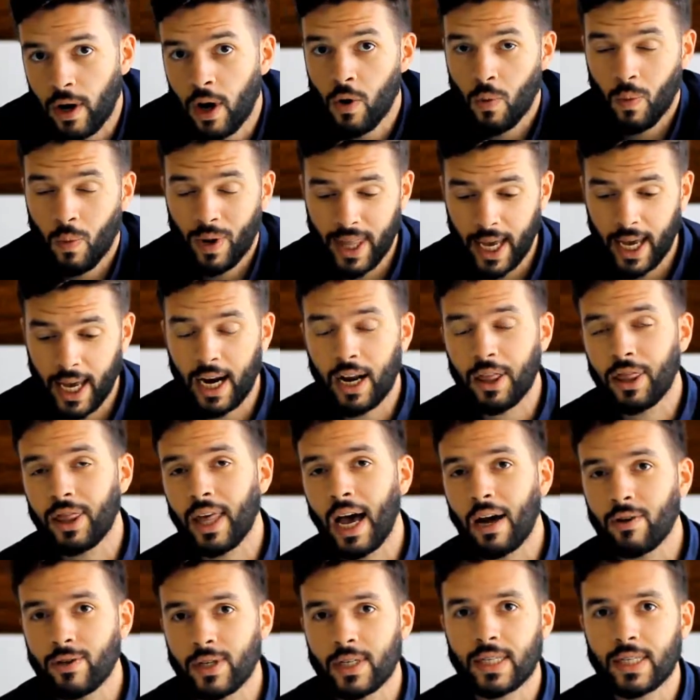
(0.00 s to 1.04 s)
When they get
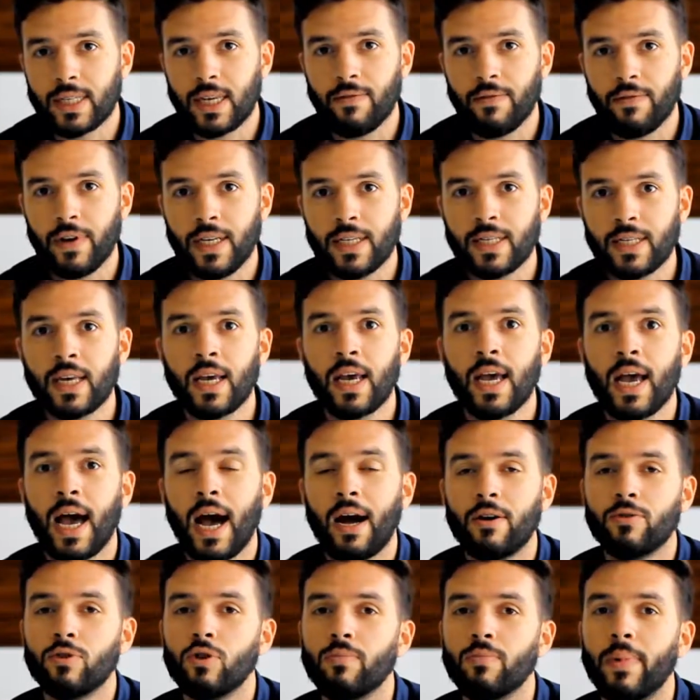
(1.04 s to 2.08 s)
1,000 CVs, how
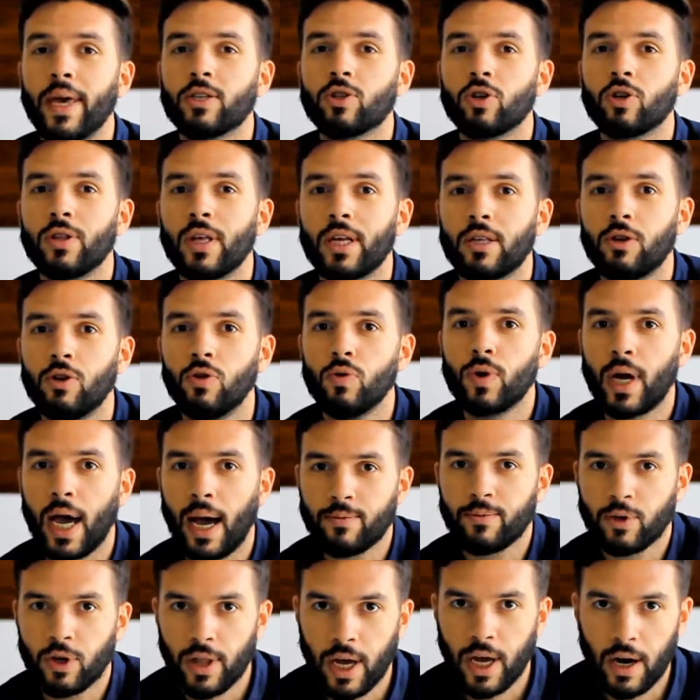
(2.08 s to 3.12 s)
do you make sure that you
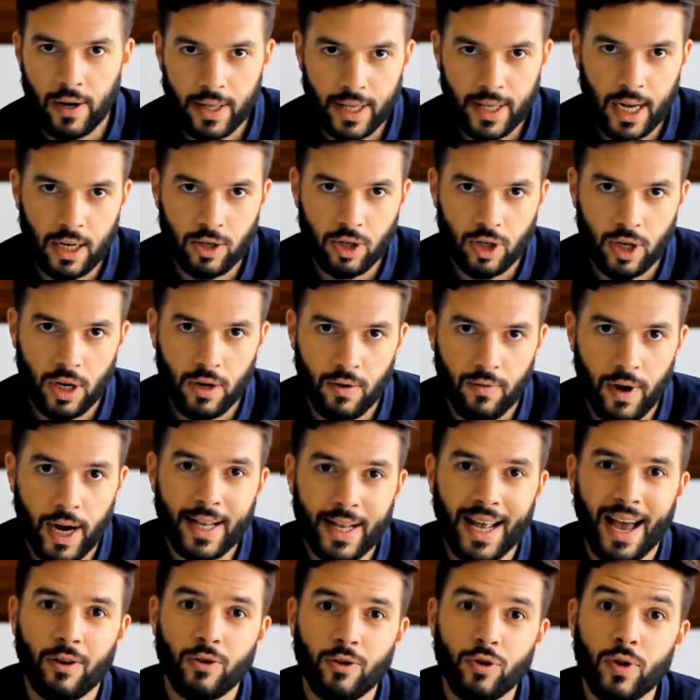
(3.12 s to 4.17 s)
capture their attention, right?
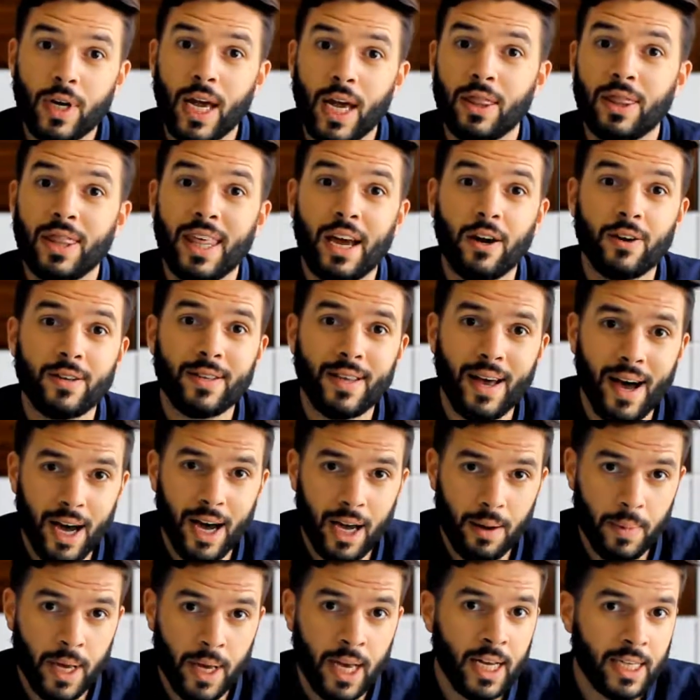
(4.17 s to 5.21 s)
How do you get their
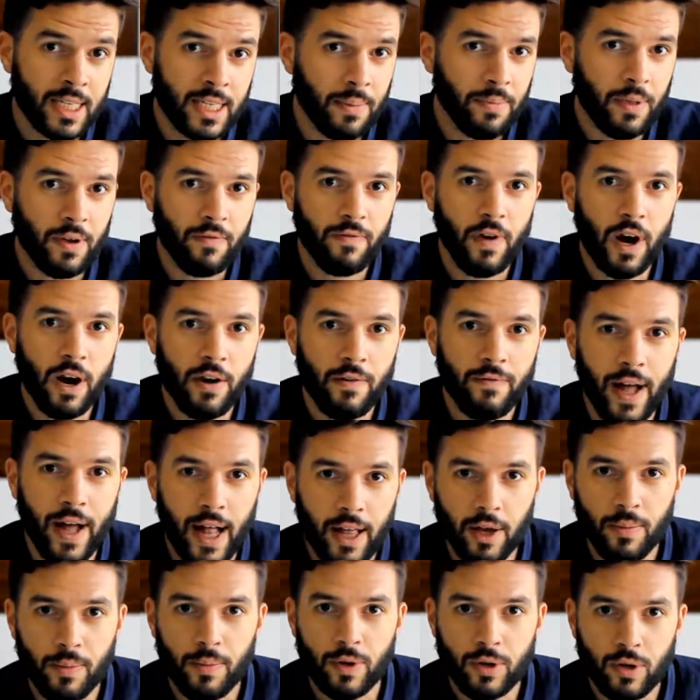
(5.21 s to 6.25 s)
time, something very
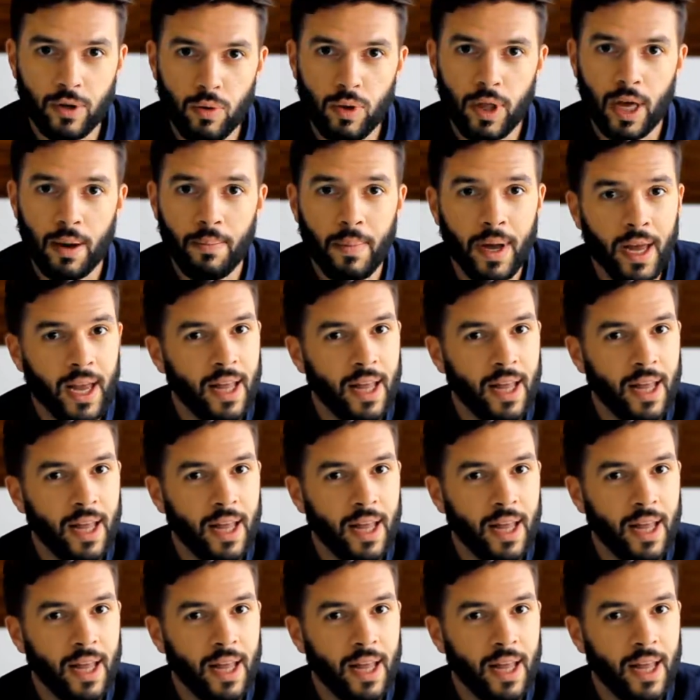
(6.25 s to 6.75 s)
valuable to them?